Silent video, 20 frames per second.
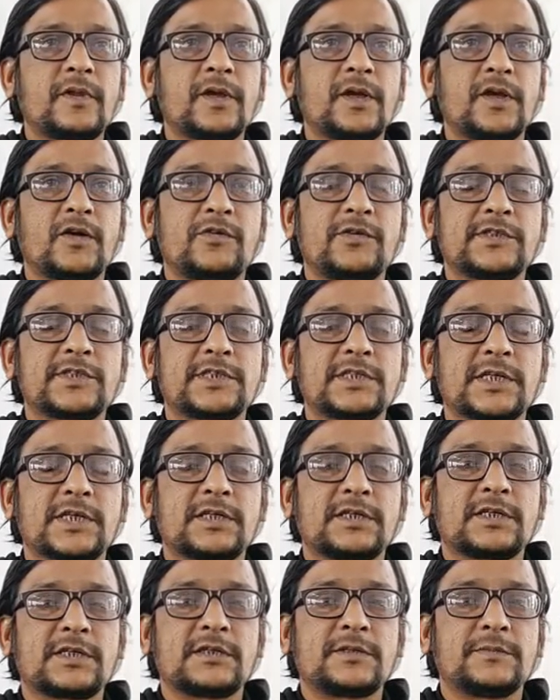I'm an
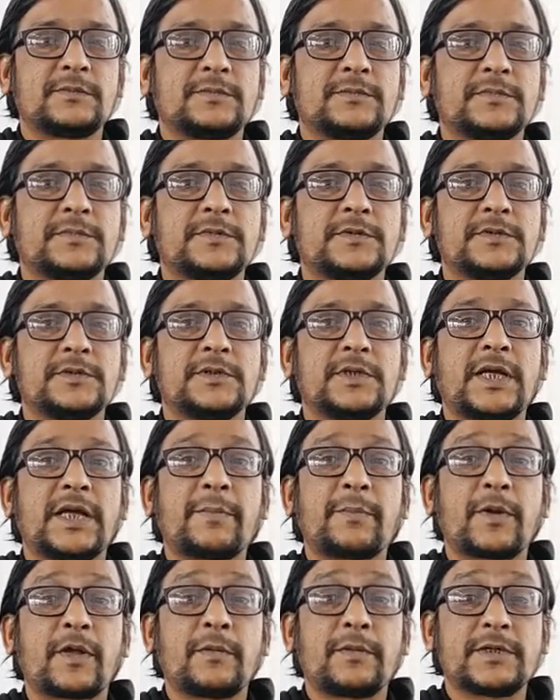instructor in
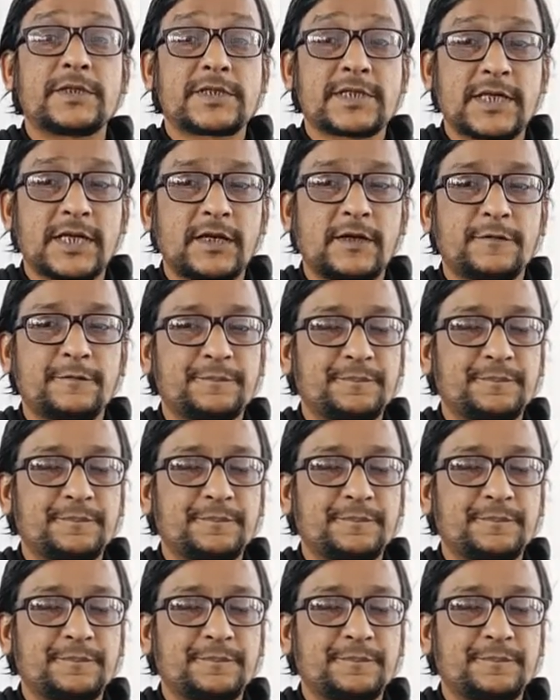employability skill.